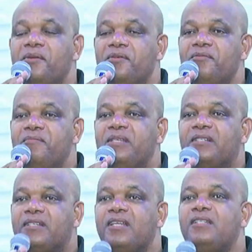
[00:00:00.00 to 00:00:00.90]
be
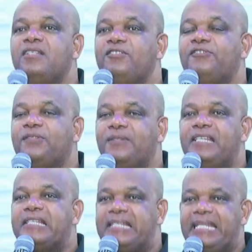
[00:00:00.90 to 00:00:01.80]
ready for
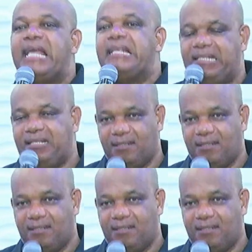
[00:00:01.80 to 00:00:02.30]
the snares.